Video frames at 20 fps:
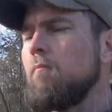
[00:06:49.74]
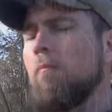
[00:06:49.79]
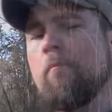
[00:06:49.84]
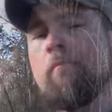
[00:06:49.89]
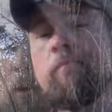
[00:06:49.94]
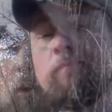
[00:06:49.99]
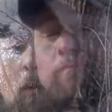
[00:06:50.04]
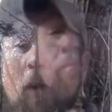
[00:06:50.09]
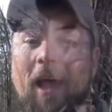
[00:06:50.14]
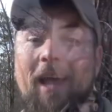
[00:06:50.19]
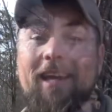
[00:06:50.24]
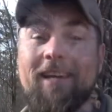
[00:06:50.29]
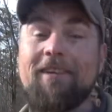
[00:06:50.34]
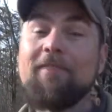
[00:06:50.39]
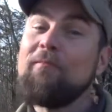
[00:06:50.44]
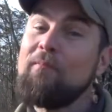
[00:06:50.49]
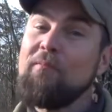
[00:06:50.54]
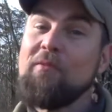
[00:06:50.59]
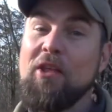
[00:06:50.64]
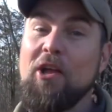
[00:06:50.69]
But wait,
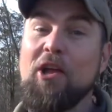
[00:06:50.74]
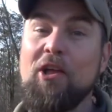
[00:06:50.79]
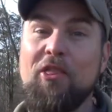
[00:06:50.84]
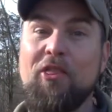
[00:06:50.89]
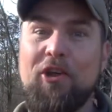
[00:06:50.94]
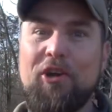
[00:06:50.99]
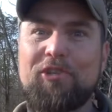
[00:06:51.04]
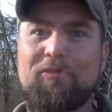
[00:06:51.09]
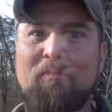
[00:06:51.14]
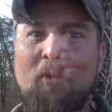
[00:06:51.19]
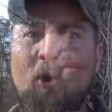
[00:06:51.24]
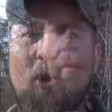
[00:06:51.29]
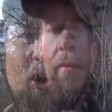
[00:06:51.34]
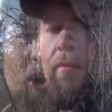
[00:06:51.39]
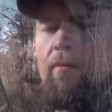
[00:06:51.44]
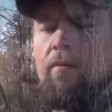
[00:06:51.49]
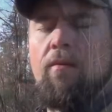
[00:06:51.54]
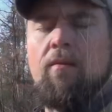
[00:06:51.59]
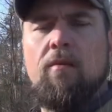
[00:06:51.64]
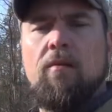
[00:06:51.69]
there's
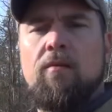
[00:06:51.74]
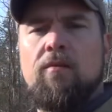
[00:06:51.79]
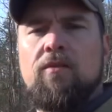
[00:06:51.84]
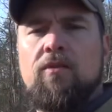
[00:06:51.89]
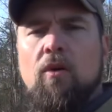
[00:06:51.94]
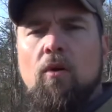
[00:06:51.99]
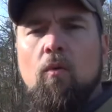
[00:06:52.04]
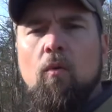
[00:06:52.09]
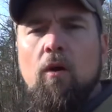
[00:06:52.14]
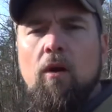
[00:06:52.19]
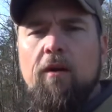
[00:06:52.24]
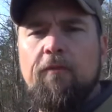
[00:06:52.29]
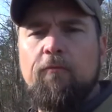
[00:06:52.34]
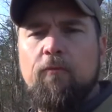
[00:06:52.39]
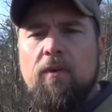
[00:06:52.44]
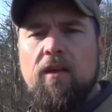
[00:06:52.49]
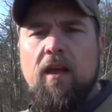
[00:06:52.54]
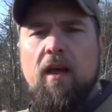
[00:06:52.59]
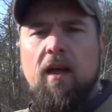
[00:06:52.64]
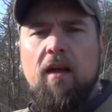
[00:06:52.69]
more. So what if
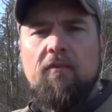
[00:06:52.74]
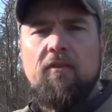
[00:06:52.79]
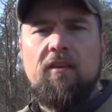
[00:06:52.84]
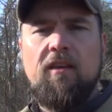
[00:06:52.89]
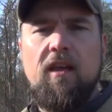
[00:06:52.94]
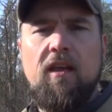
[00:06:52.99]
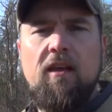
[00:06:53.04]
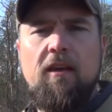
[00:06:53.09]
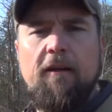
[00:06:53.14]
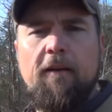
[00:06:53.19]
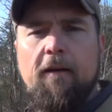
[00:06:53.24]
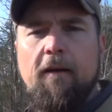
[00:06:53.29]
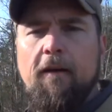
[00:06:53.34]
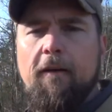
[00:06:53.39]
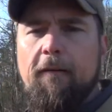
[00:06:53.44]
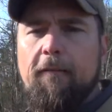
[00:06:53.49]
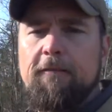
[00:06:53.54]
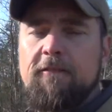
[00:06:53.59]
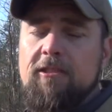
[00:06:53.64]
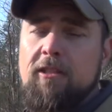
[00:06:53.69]
we have a can
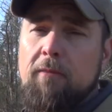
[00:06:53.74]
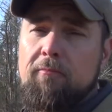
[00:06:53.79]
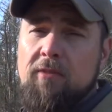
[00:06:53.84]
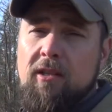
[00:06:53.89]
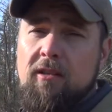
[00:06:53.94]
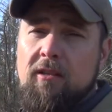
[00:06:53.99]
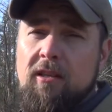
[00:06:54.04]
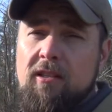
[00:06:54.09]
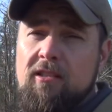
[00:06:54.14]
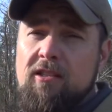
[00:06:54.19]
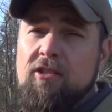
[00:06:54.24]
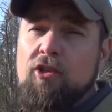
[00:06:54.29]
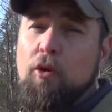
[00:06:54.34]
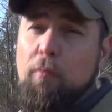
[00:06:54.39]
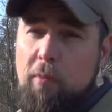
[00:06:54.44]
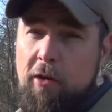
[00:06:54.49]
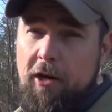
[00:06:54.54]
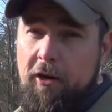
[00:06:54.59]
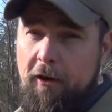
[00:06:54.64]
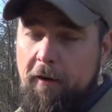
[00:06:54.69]
of something that's
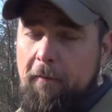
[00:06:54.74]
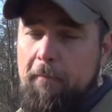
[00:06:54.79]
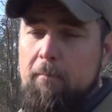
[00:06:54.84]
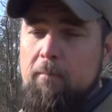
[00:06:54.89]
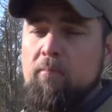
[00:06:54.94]
soupier?